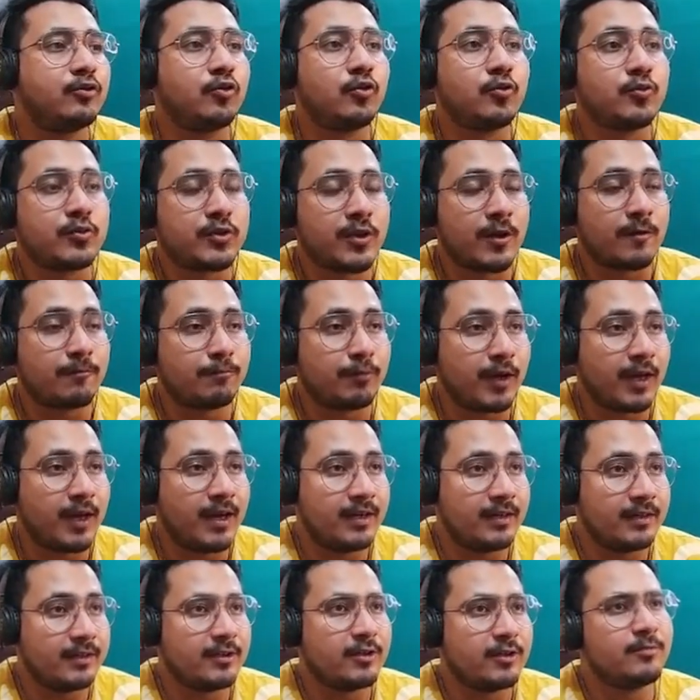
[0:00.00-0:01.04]
groups of plant.
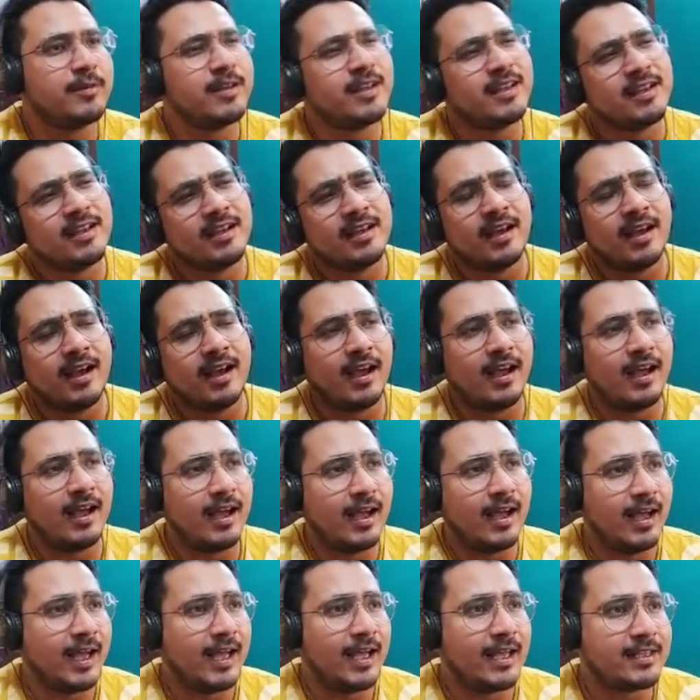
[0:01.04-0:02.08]
You will be
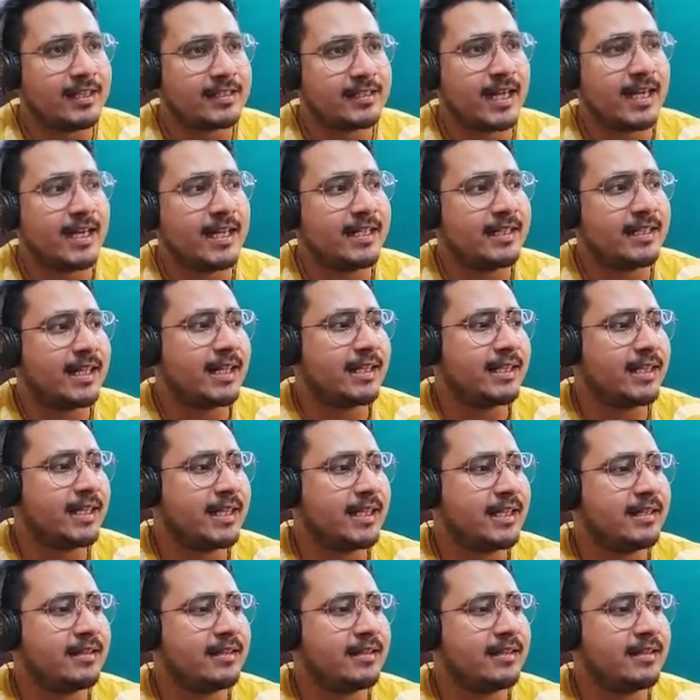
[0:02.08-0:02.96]
studying that thing